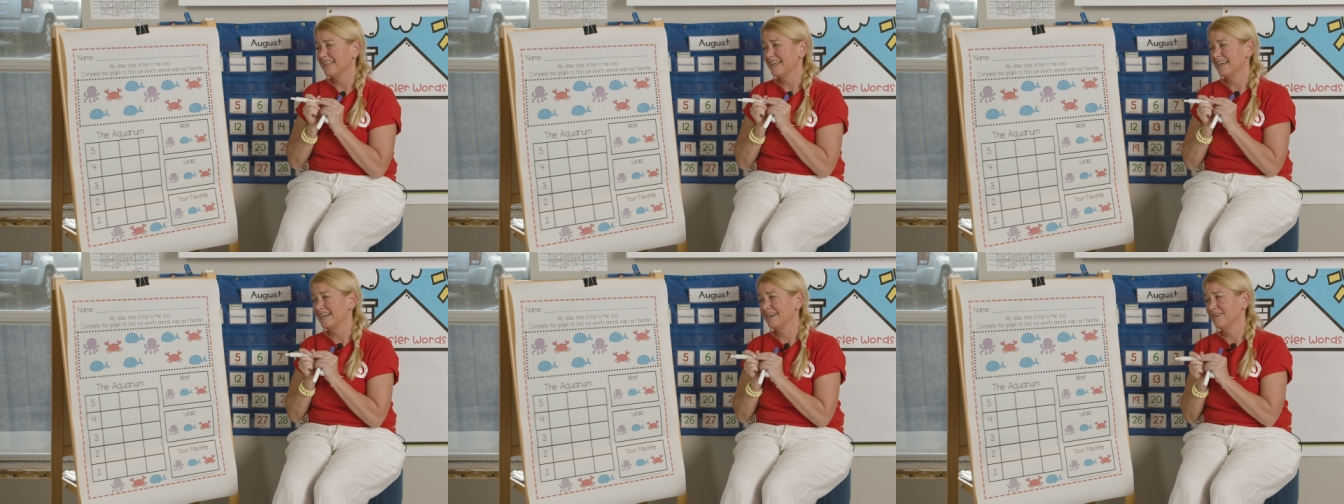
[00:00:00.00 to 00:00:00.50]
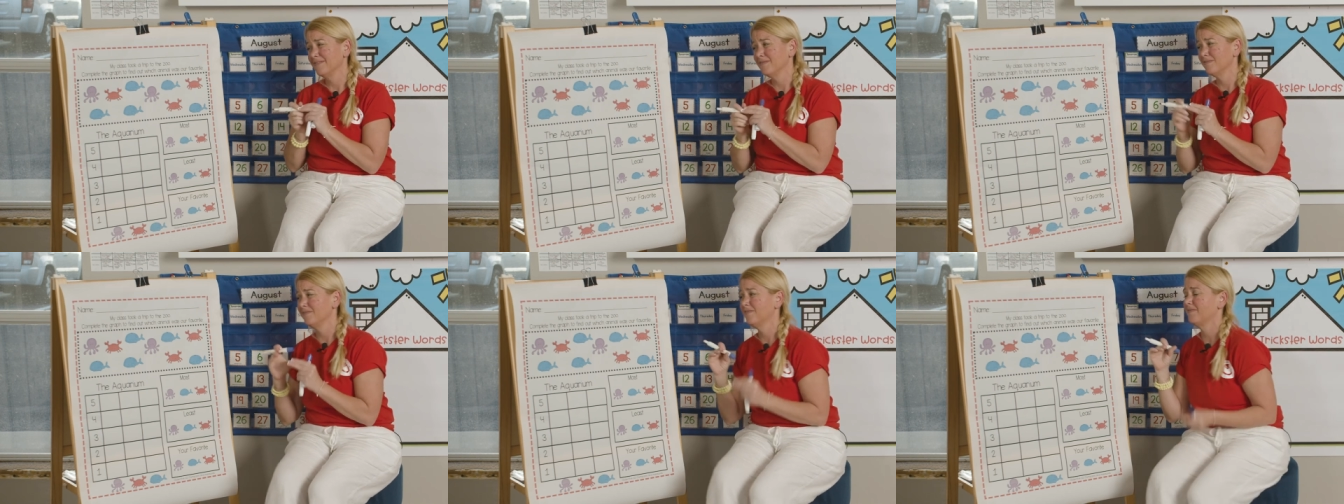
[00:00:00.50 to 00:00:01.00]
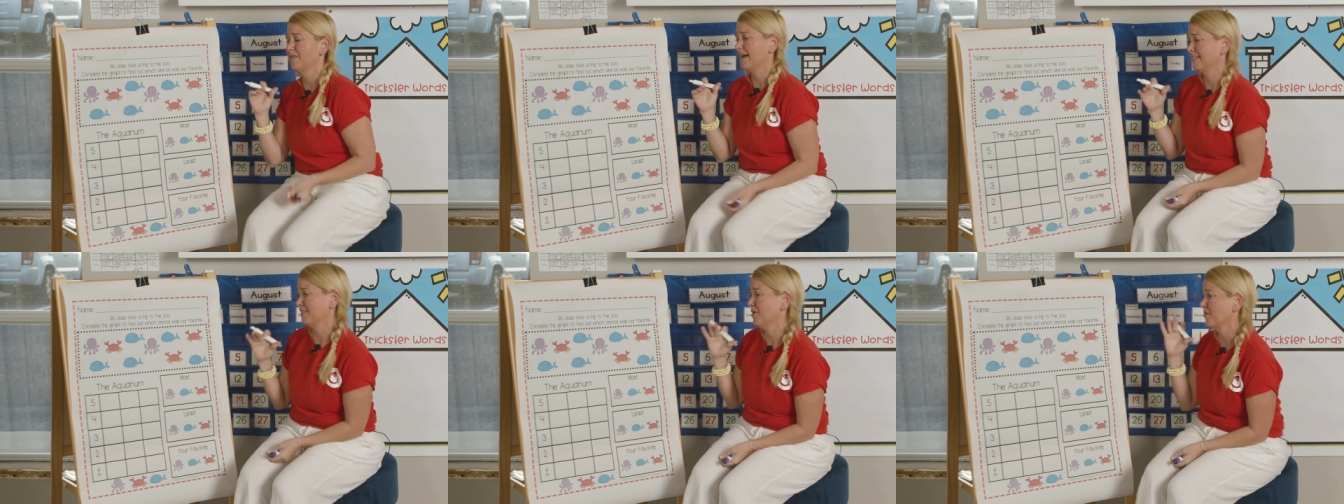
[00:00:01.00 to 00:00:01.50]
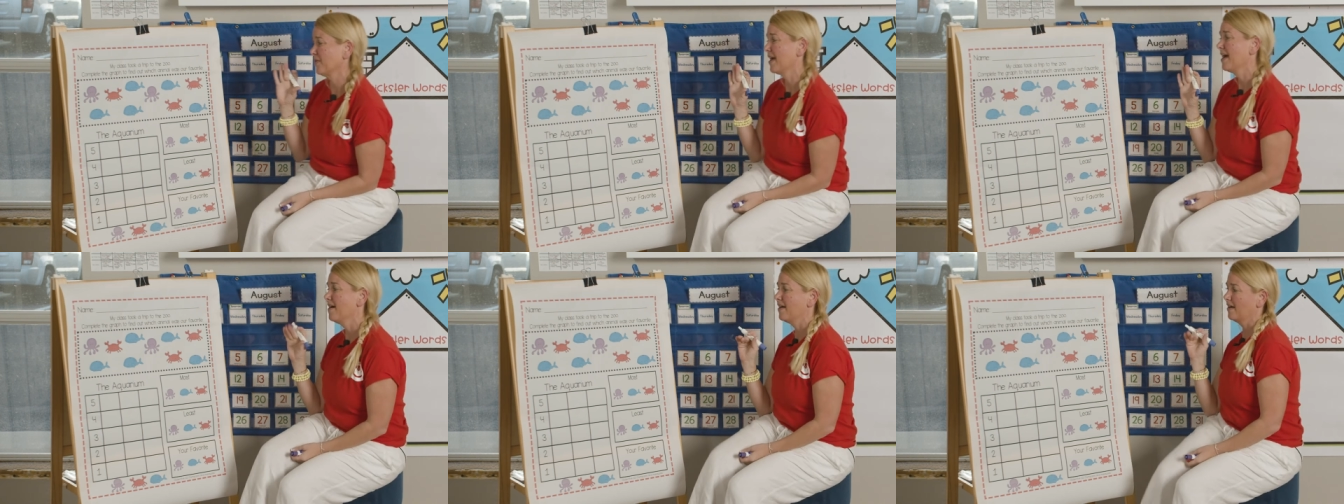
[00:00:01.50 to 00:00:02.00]
uh, I don't
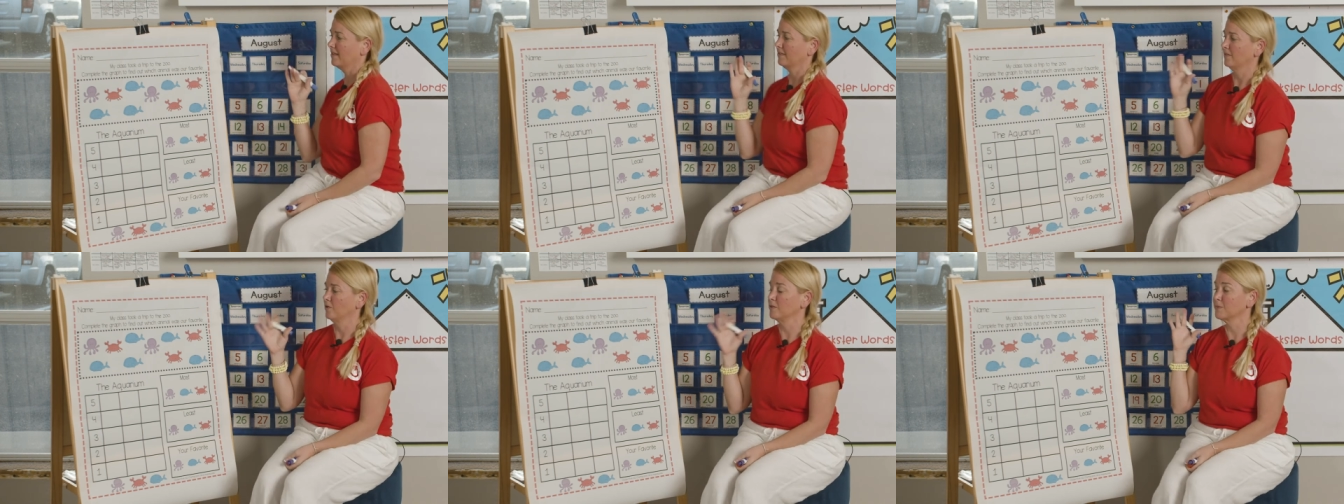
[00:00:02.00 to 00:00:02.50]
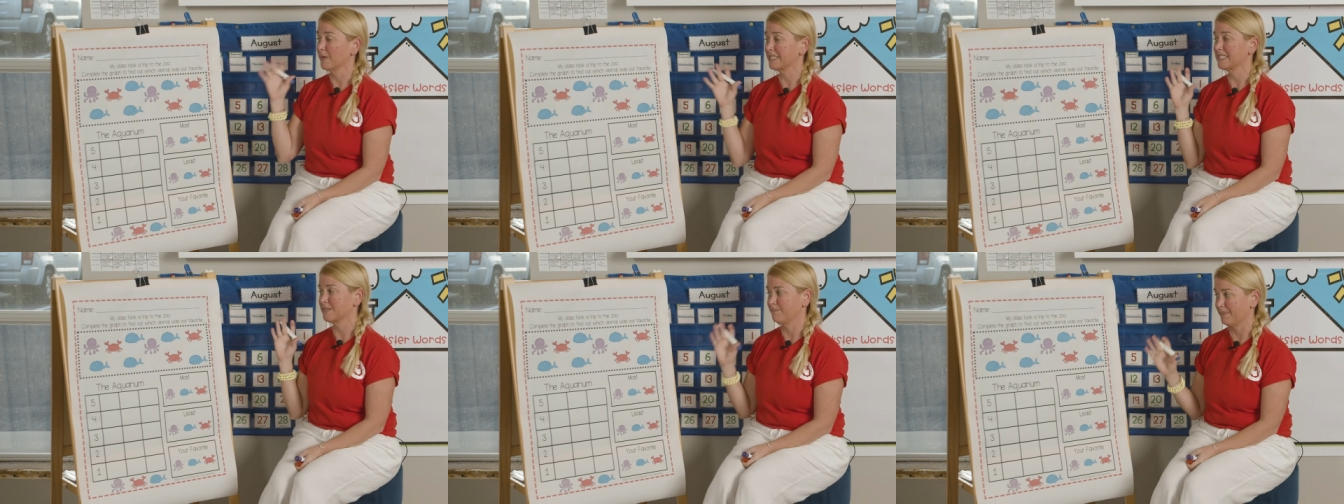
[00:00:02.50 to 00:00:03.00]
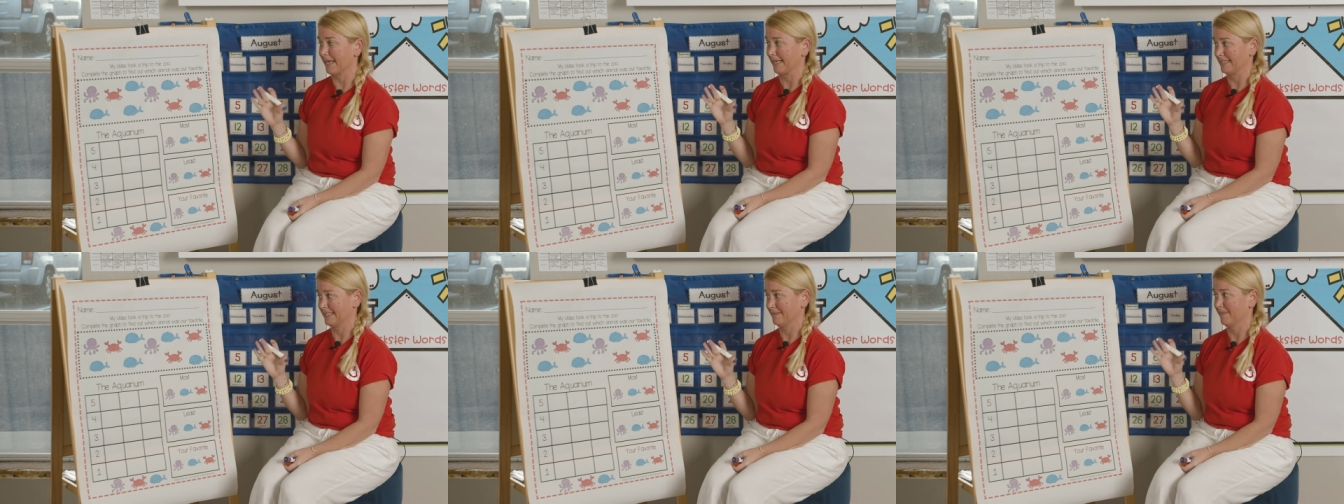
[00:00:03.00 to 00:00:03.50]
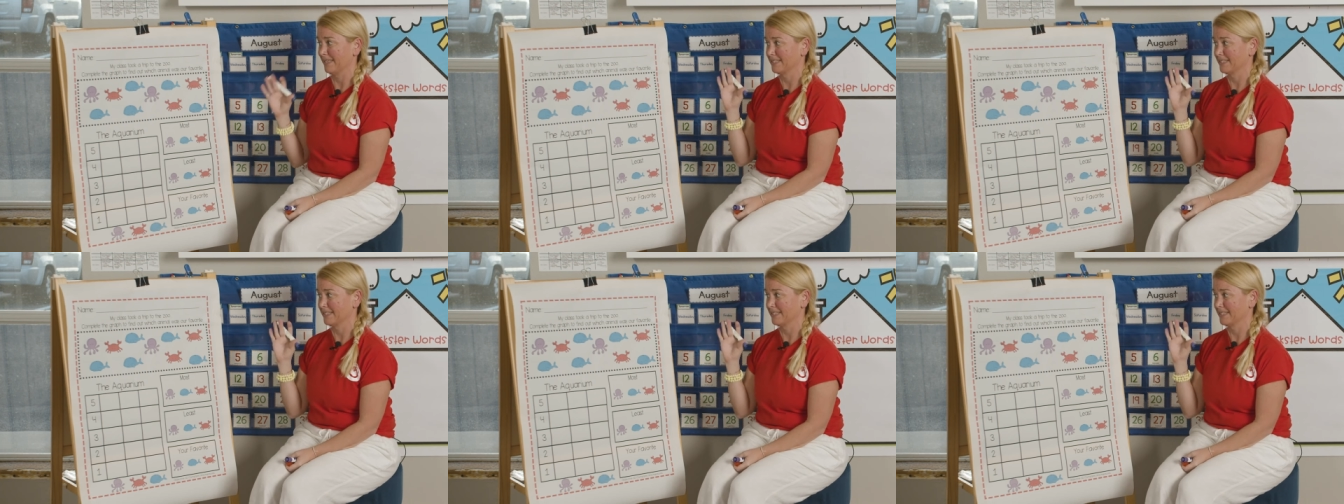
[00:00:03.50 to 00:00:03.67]
lose my space, my,